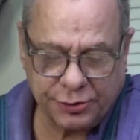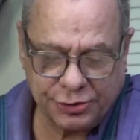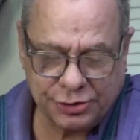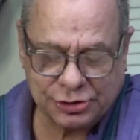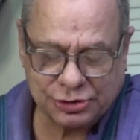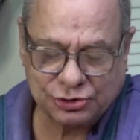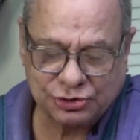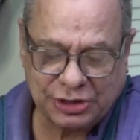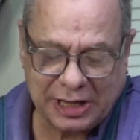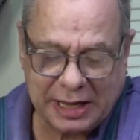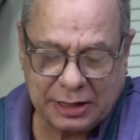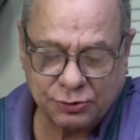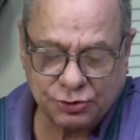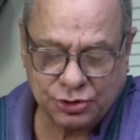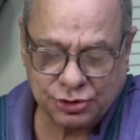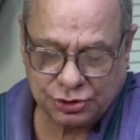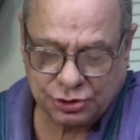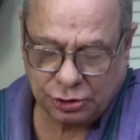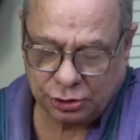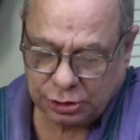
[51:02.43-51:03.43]
this down
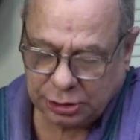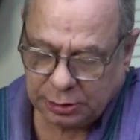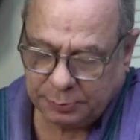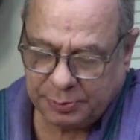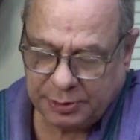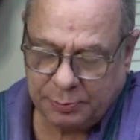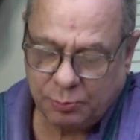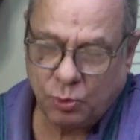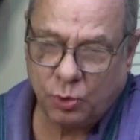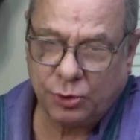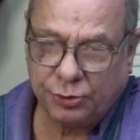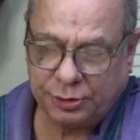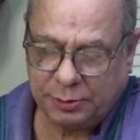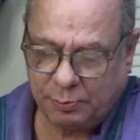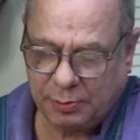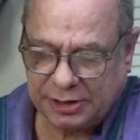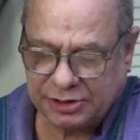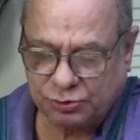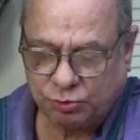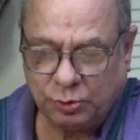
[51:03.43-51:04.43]
just a little bit more than
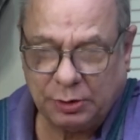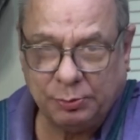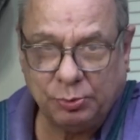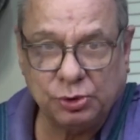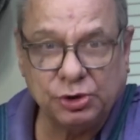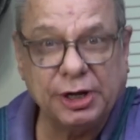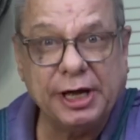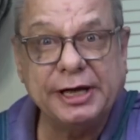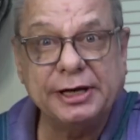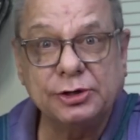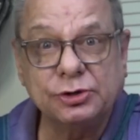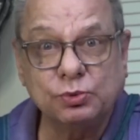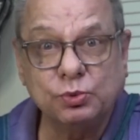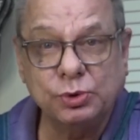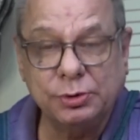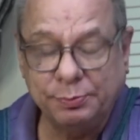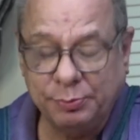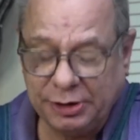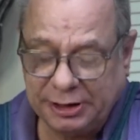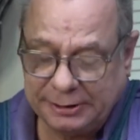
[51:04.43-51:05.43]
my sweet potatoes
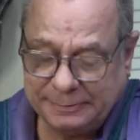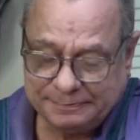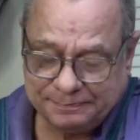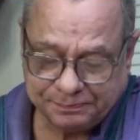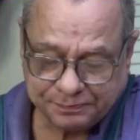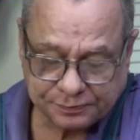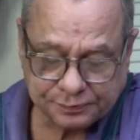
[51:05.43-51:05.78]
would be.